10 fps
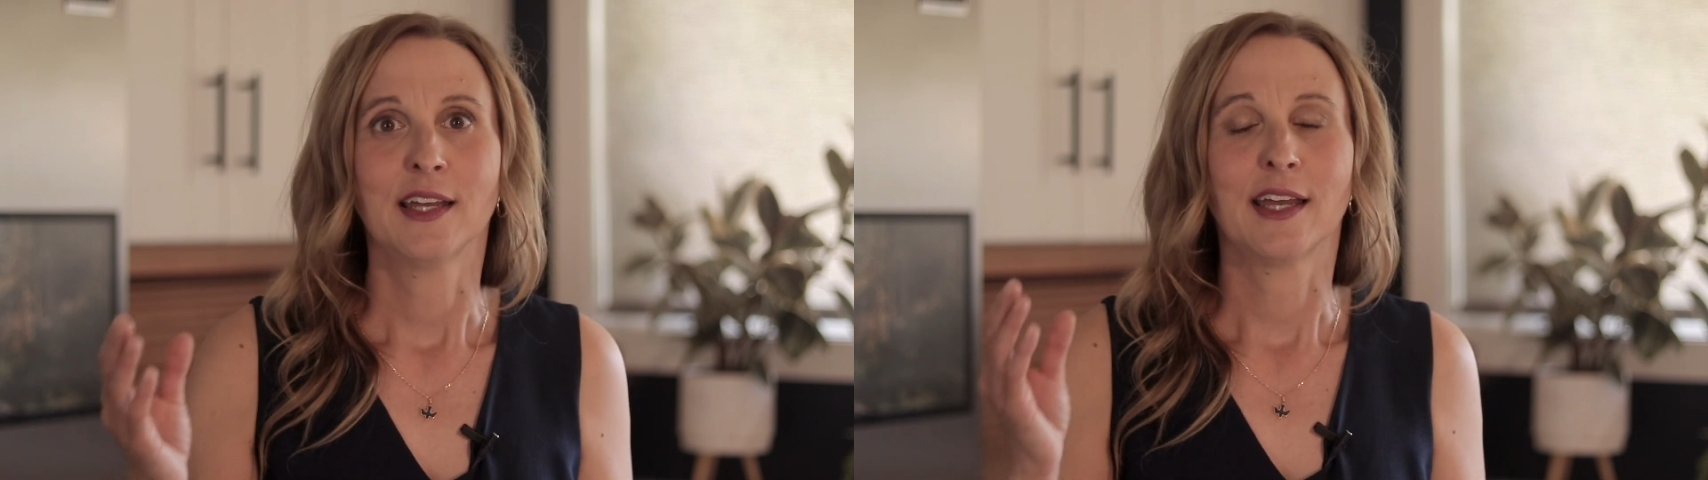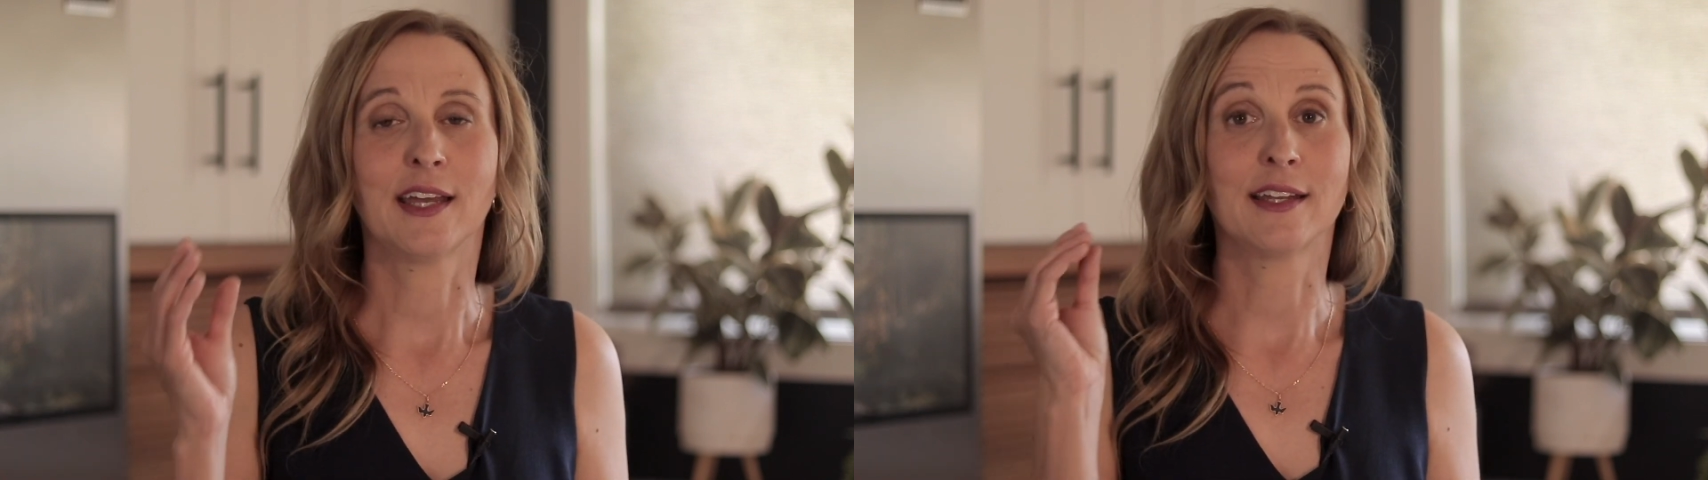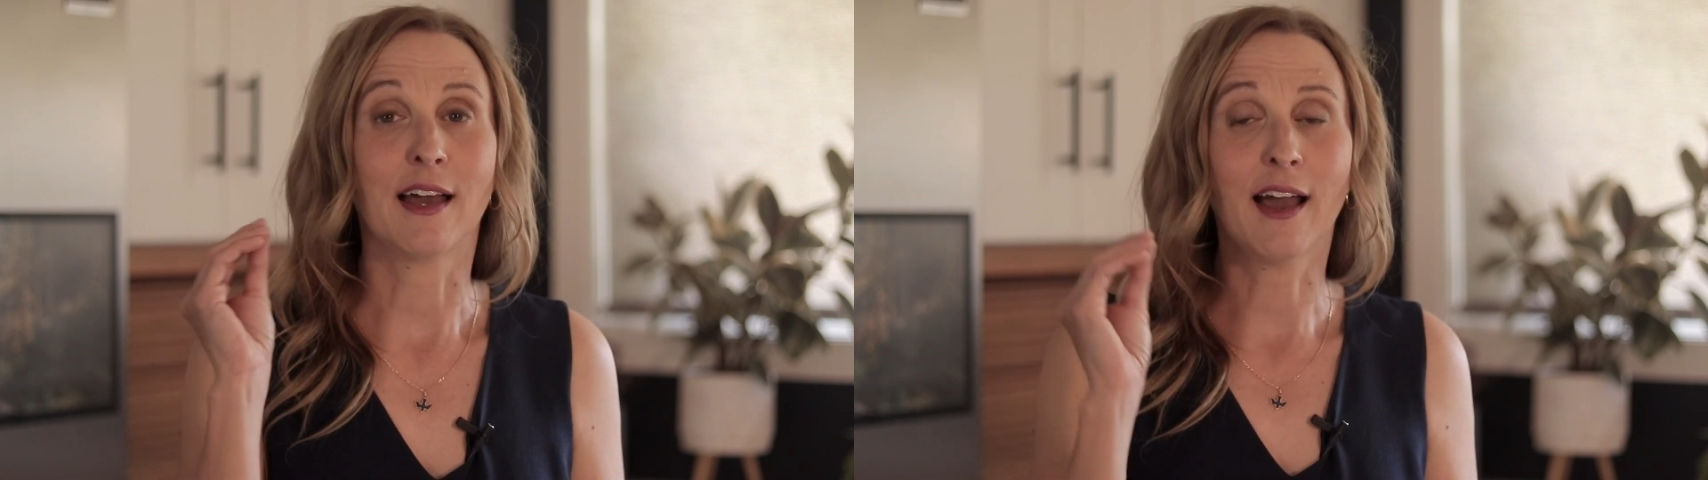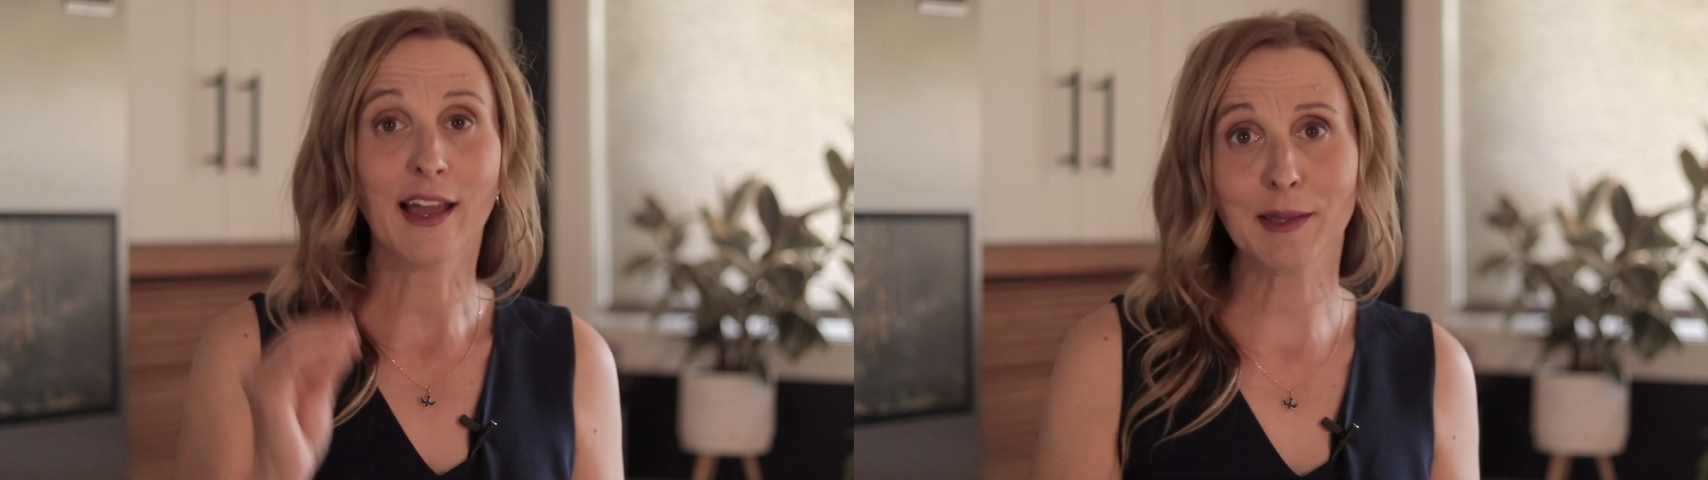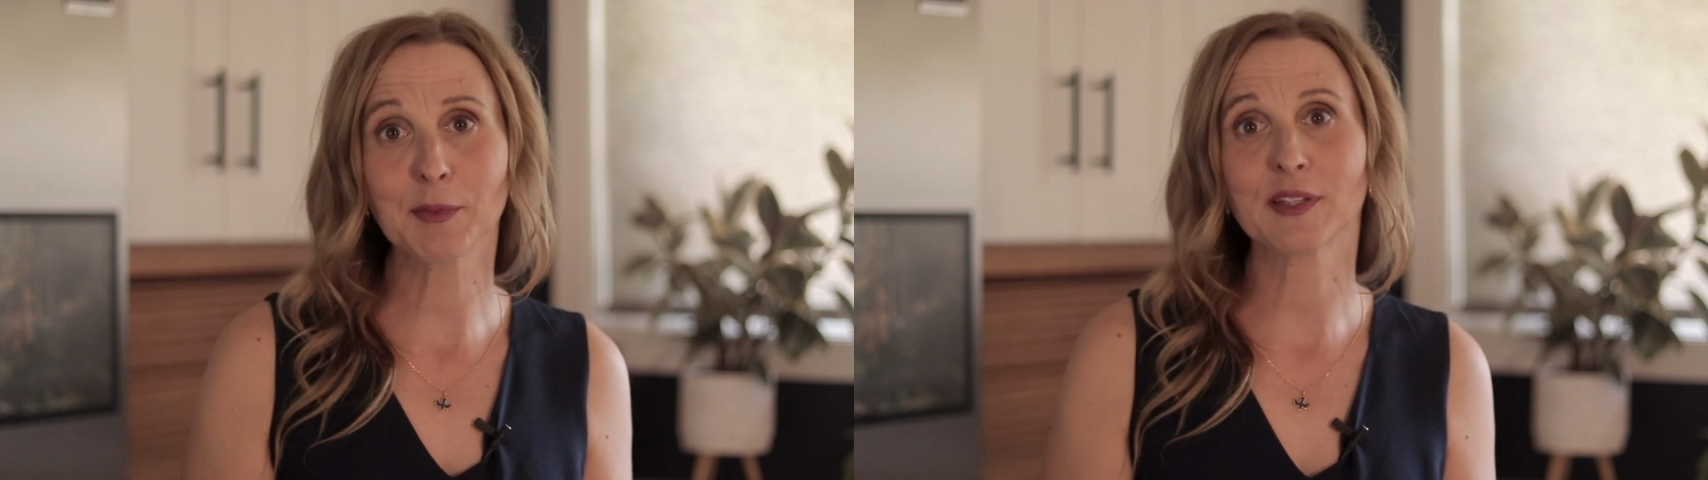And
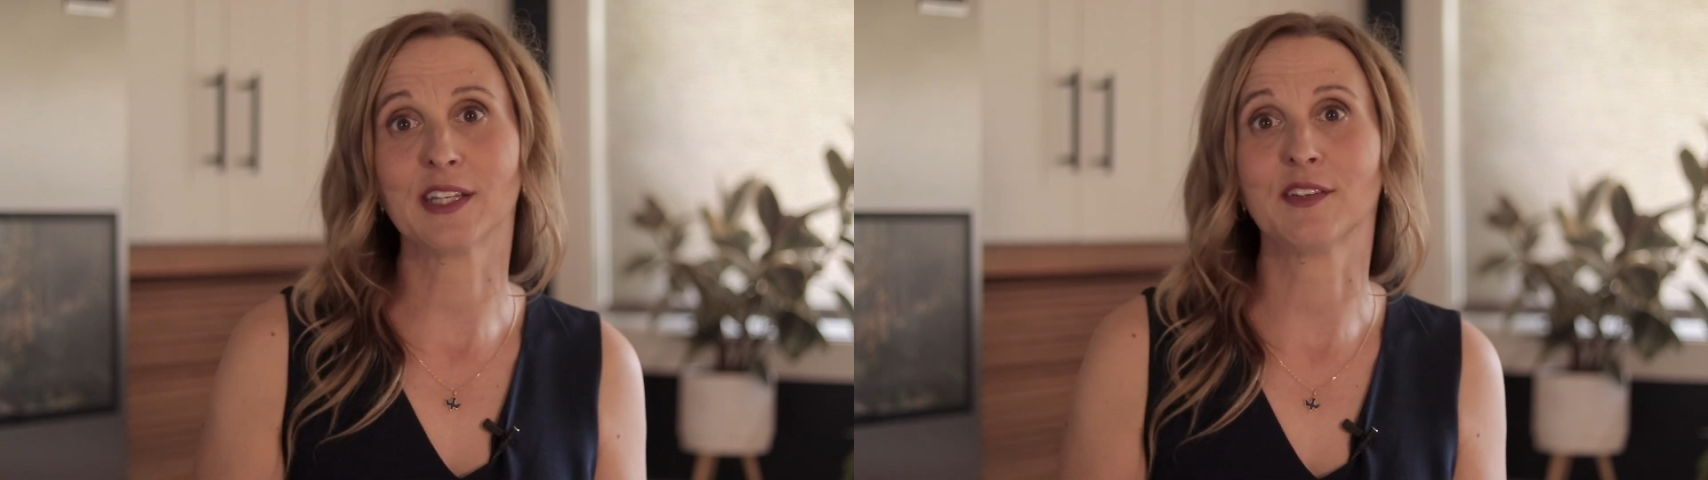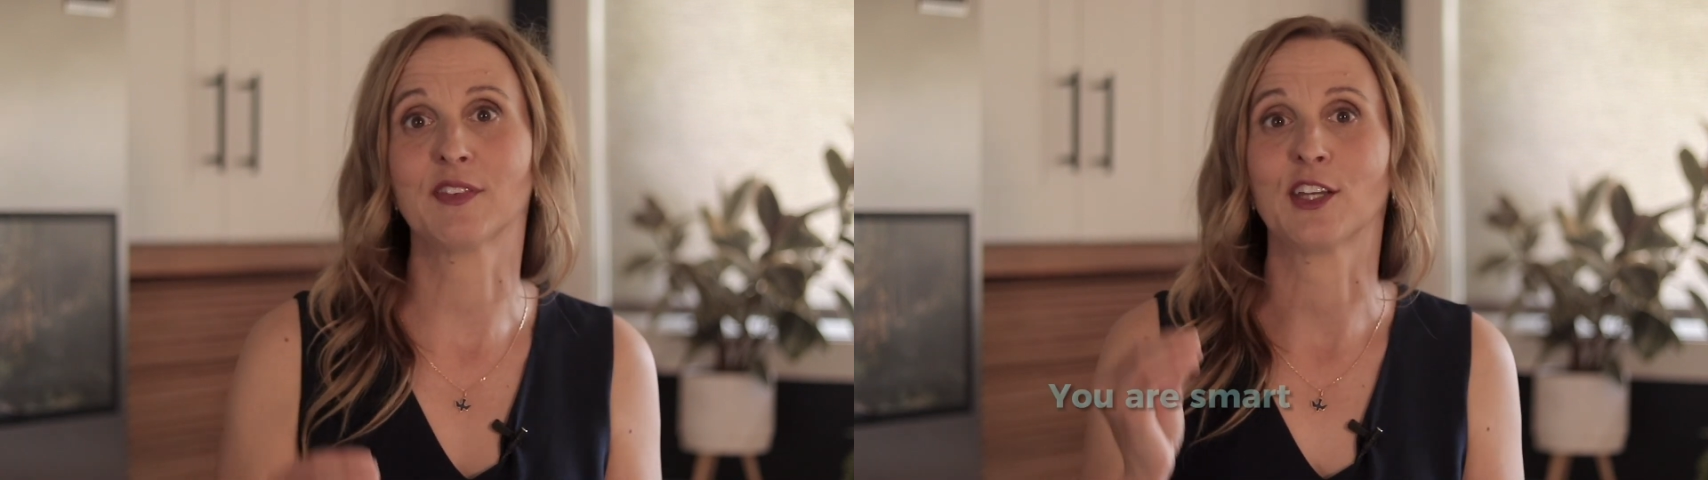I believe that